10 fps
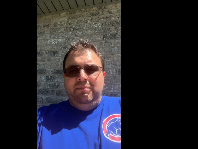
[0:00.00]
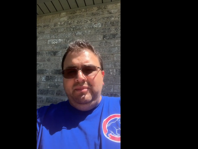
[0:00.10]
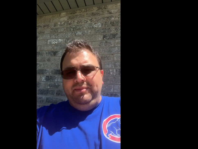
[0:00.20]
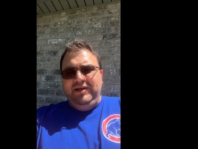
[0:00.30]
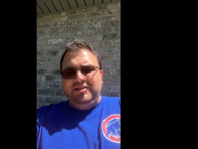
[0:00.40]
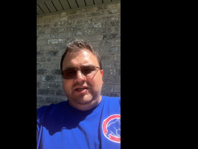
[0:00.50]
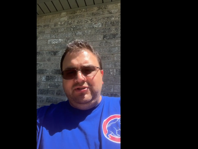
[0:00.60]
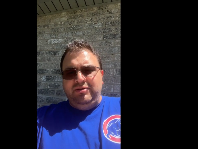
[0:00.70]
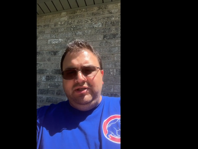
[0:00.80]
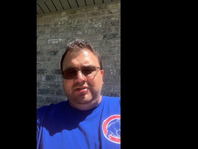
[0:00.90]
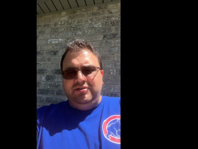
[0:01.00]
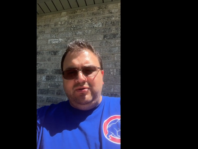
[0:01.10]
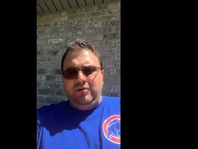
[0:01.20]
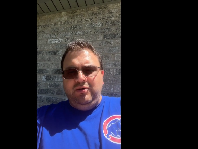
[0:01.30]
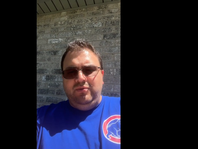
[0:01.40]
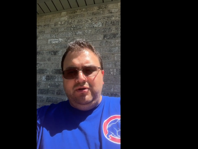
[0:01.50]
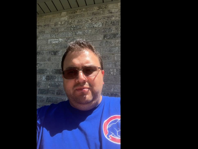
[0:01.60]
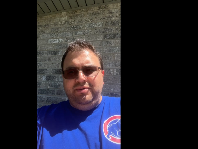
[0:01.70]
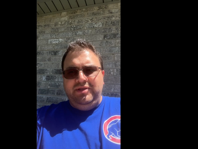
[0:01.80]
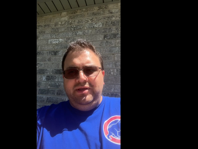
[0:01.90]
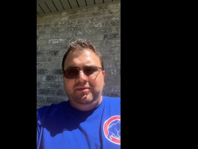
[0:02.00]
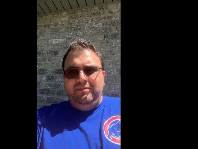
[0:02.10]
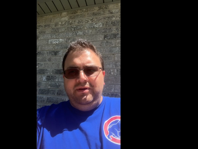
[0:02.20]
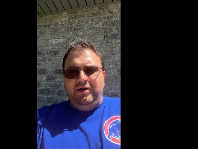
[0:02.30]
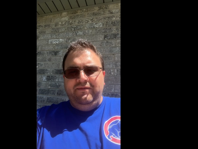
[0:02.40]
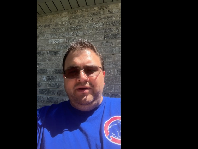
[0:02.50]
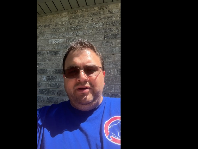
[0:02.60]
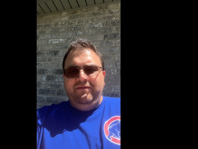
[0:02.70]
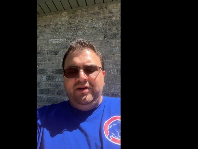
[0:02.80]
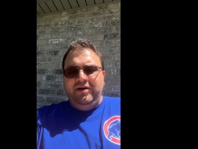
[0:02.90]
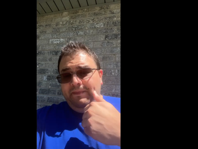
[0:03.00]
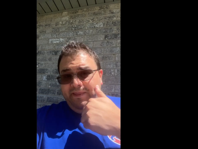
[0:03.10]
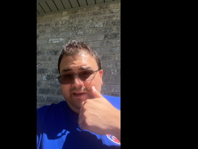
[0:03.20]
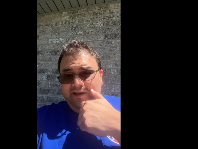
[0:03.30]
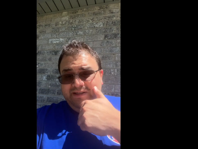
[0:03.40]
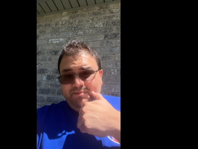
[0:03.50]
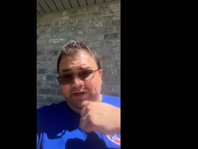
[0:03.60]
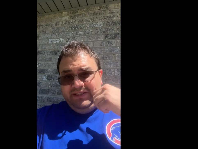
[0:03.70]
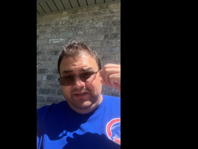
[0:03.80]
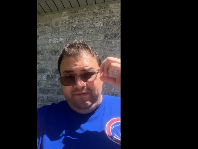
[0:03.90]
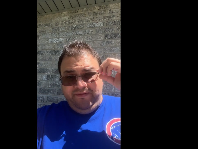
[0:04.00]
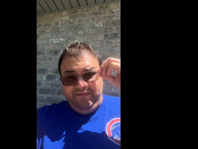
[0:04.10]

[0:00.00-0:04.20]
Maybe exaggeration is the wrong word, but they are very, very expressive.